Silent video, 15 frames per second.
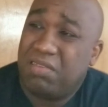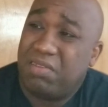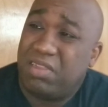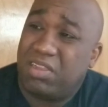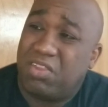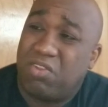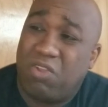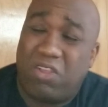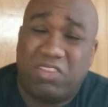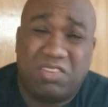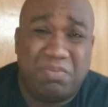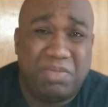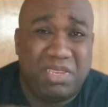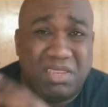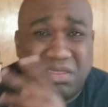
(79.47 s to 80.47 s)
Or the
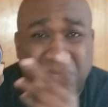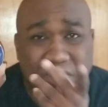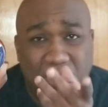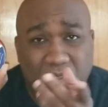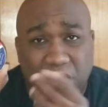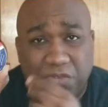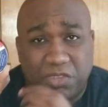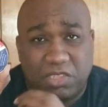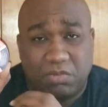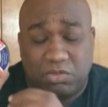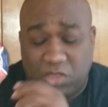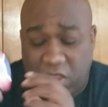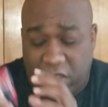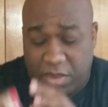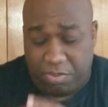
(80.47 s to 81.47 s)
Crosman, you know, for some
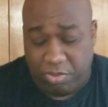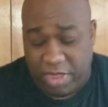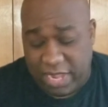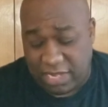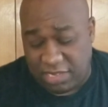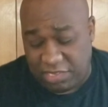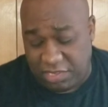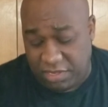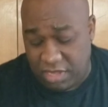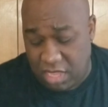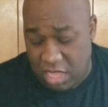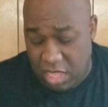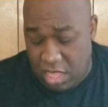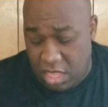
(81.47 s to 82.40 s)
target practicing.